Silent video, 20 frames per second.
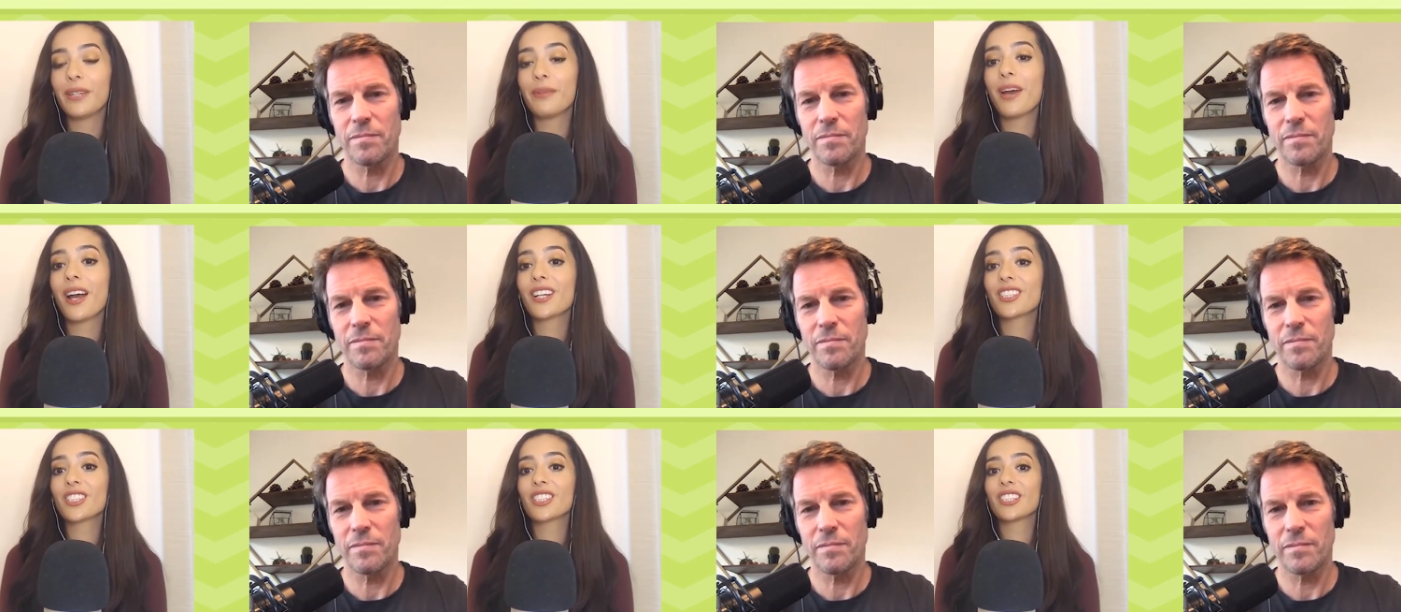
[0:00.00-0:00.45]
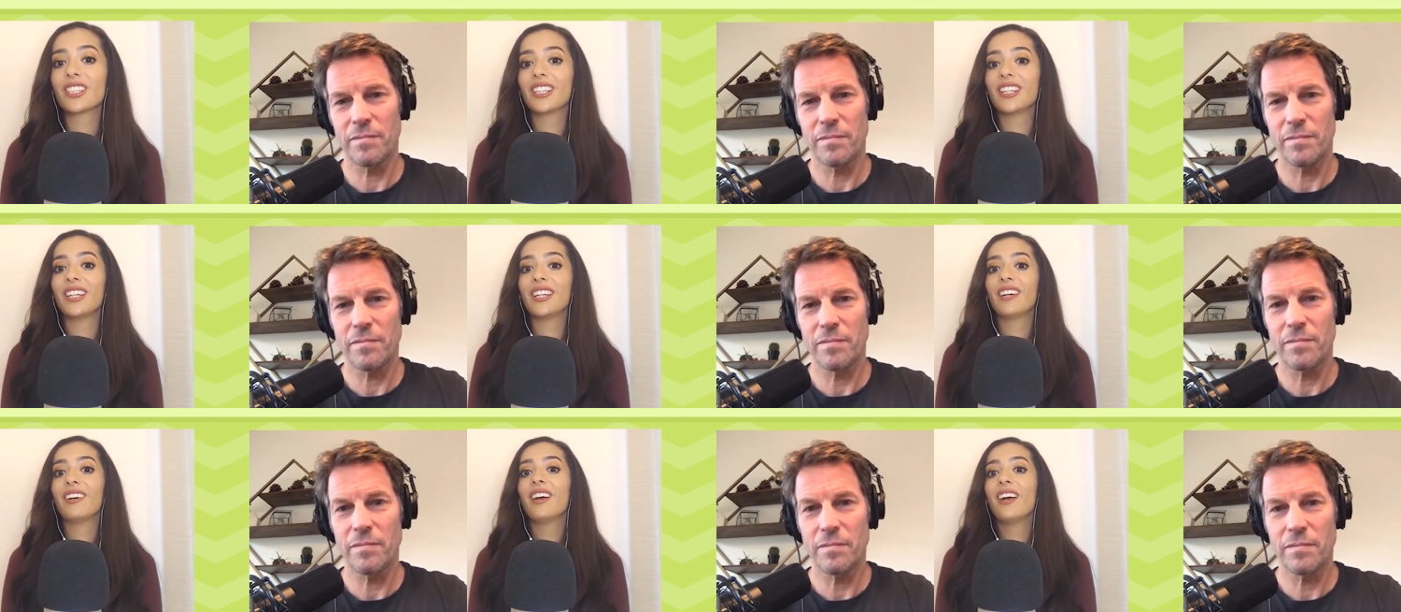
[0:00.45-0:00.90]

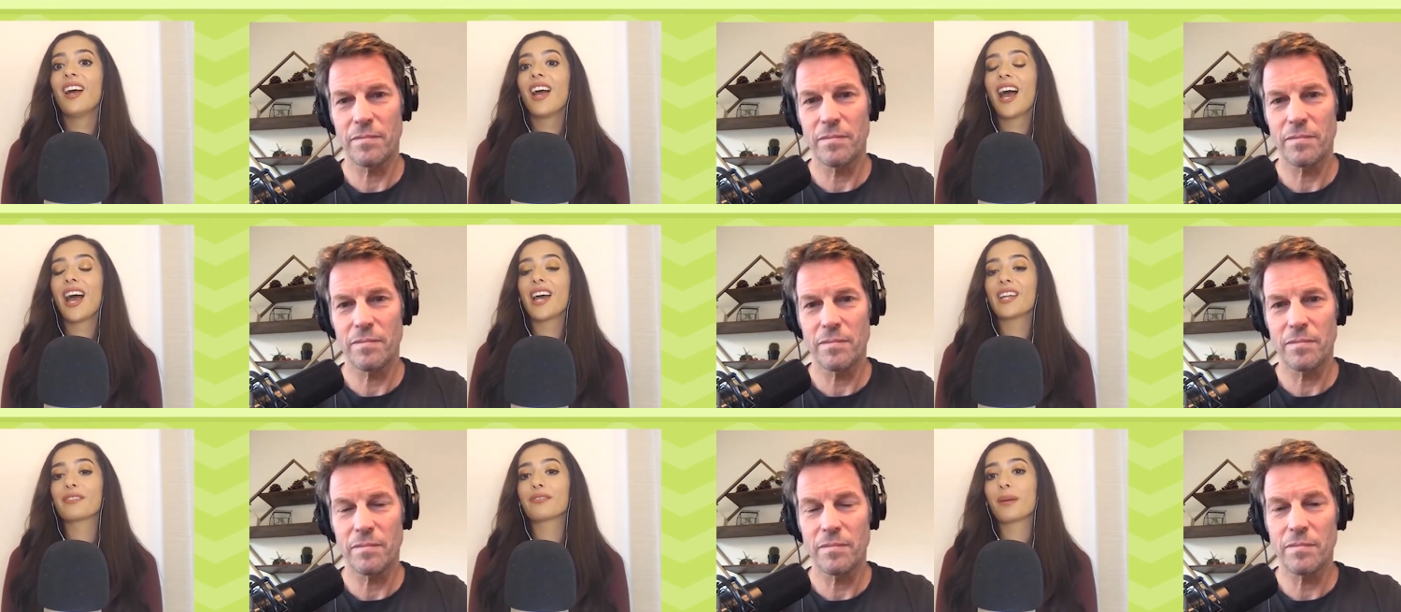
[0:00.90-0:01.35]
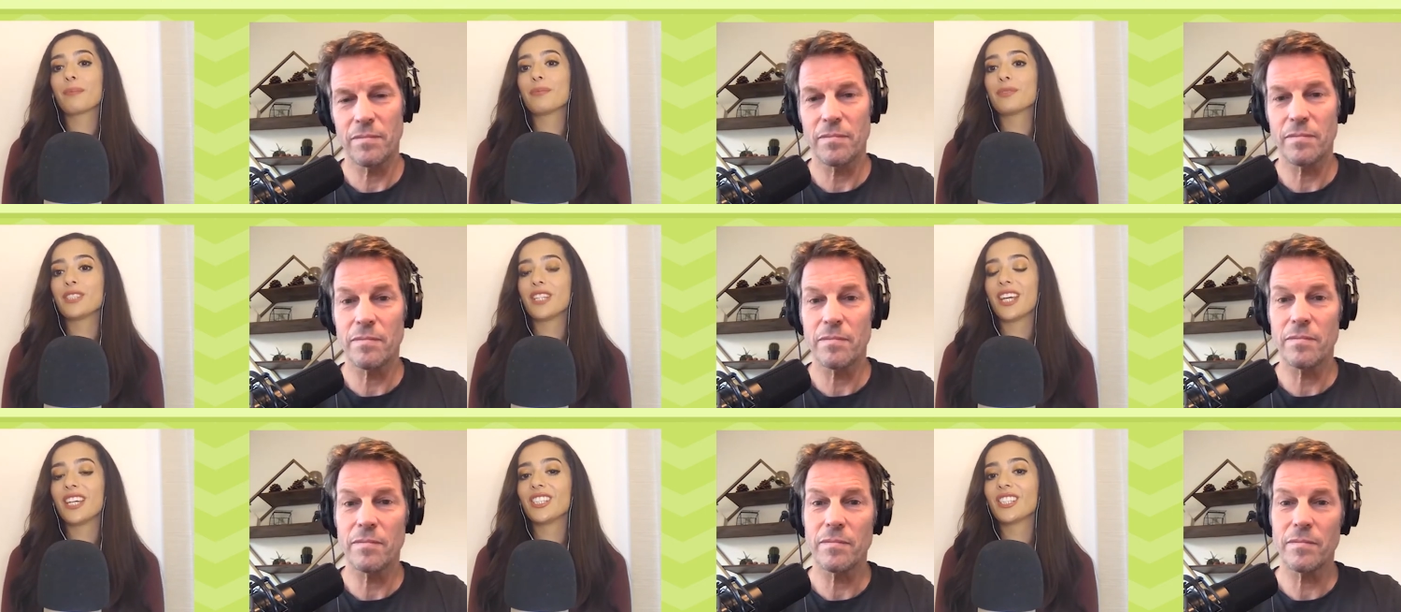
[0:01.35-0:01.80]
Speaker 1: actually had a
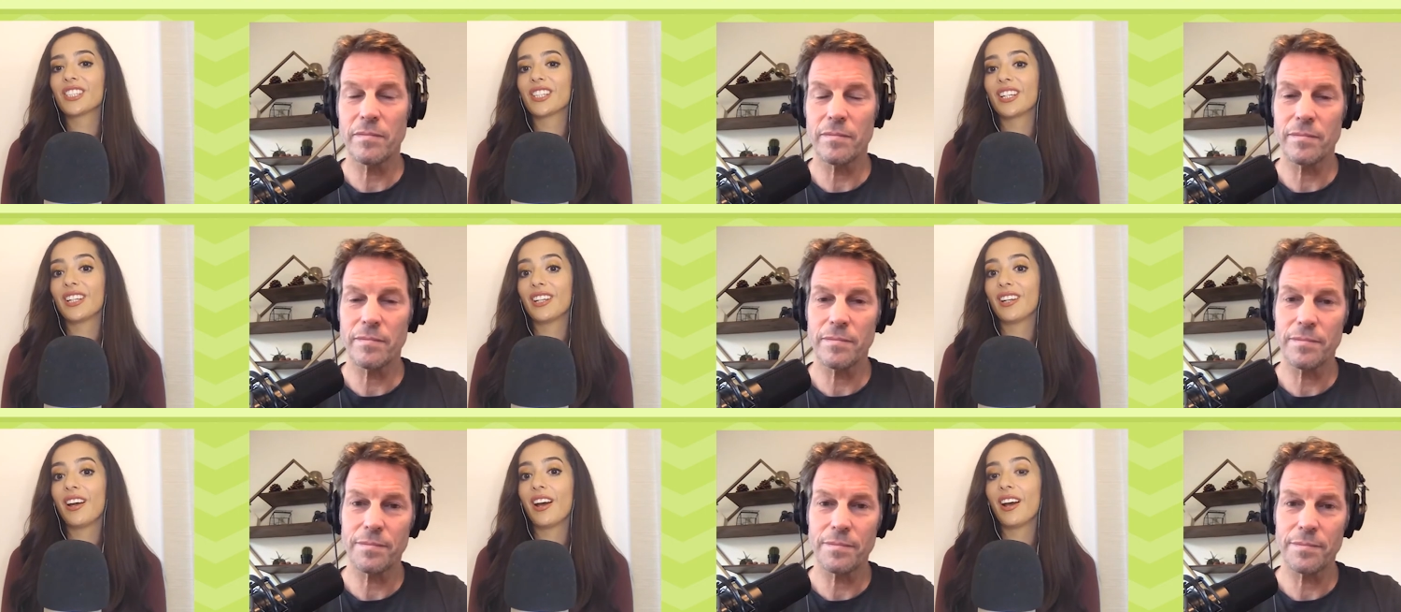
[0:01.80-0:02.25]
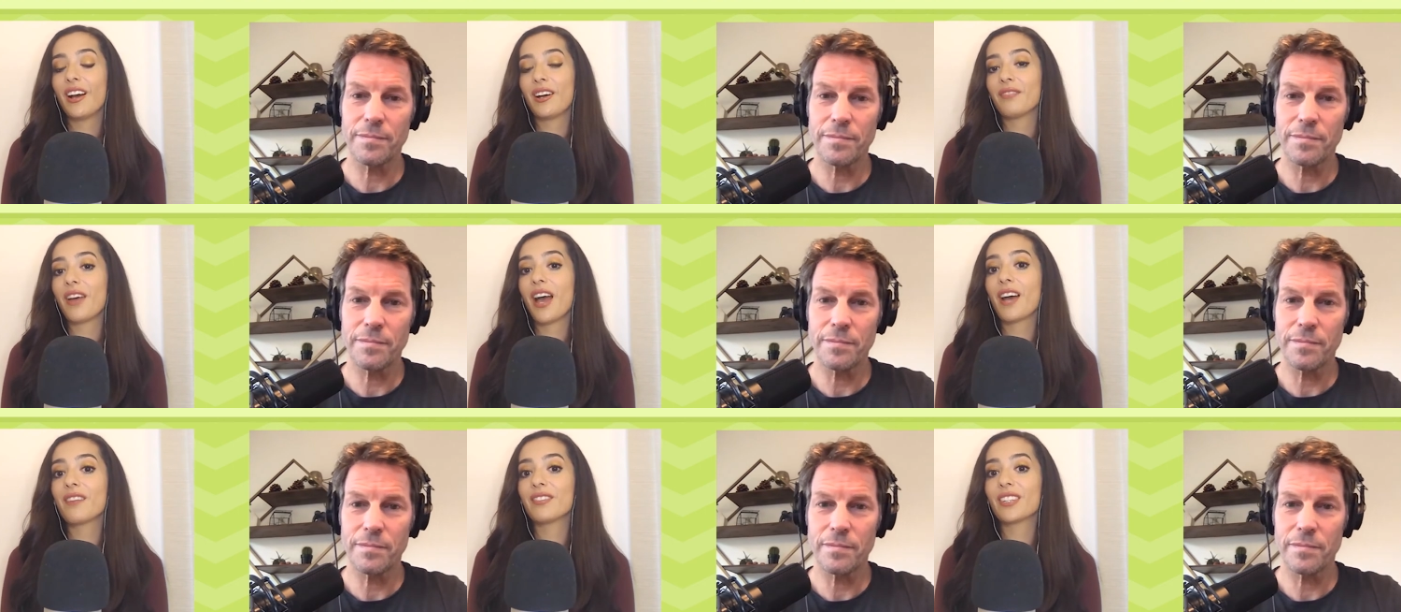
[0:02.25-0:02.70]
reputation of
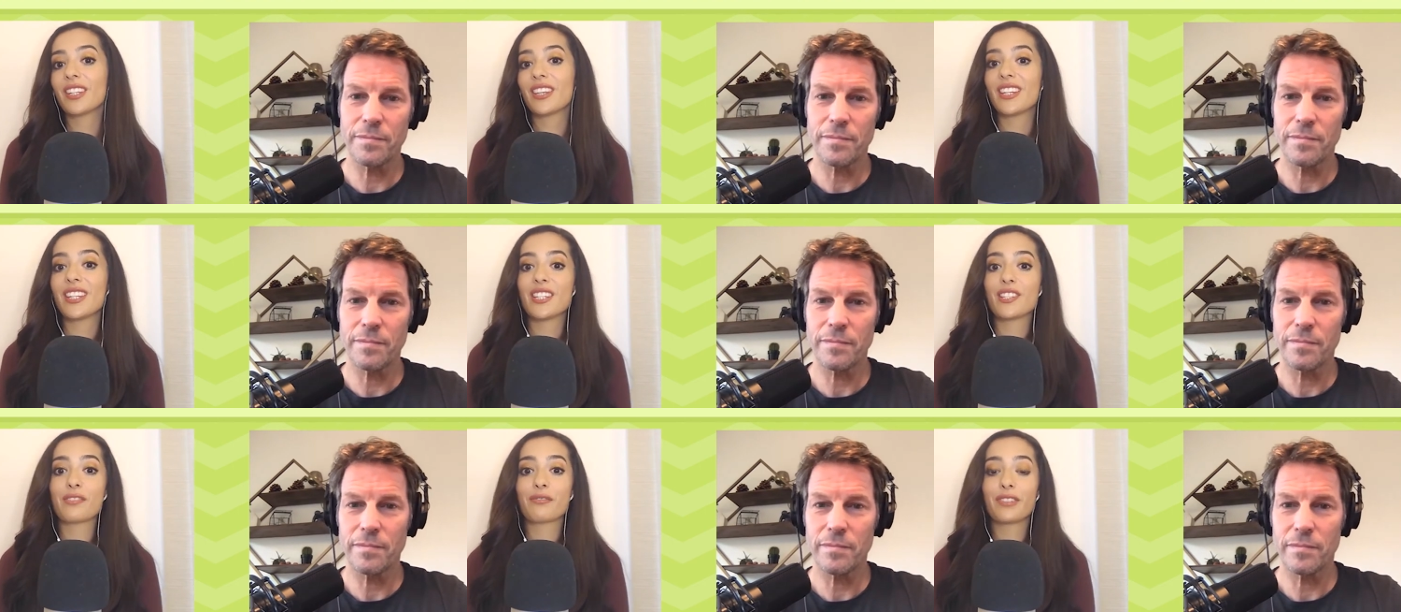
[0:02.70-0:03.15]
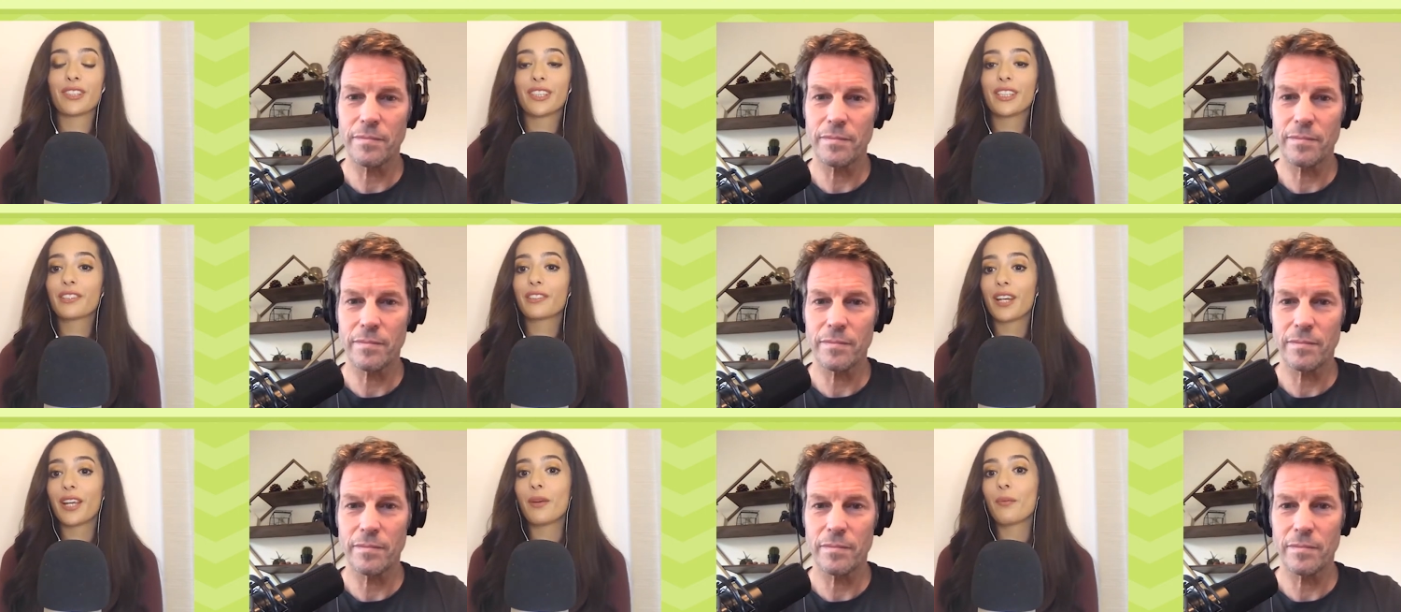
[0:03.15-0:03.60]
having these really
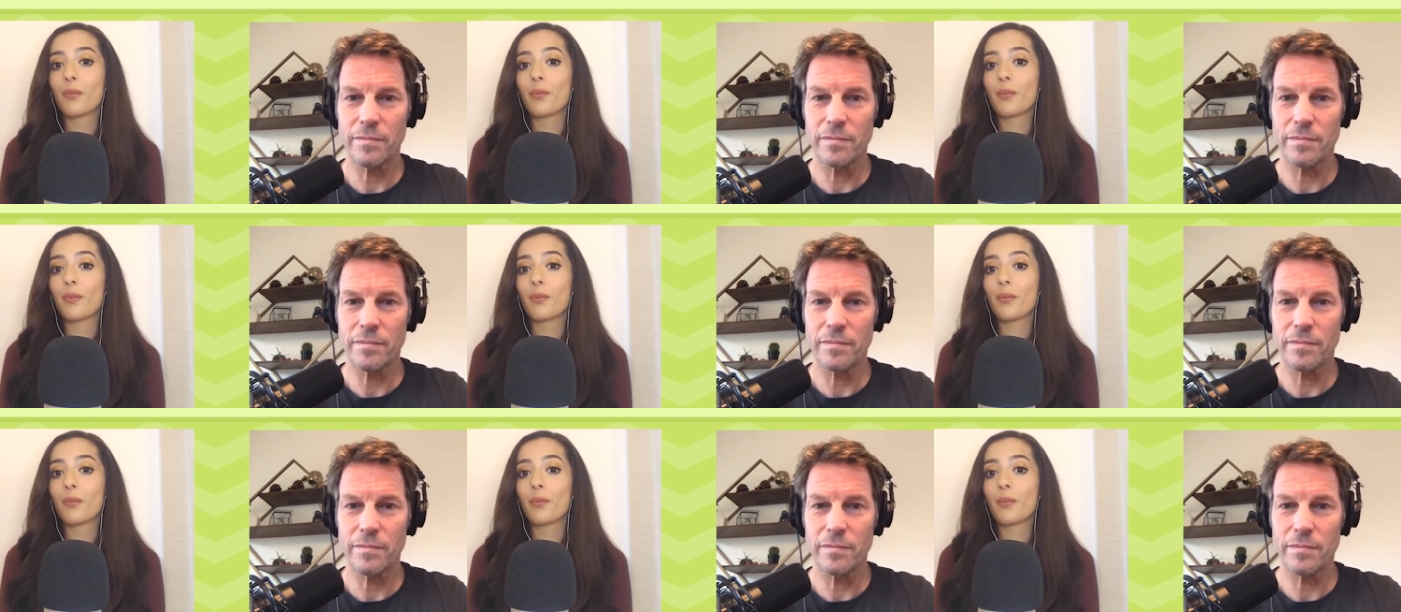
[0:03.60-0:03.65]
great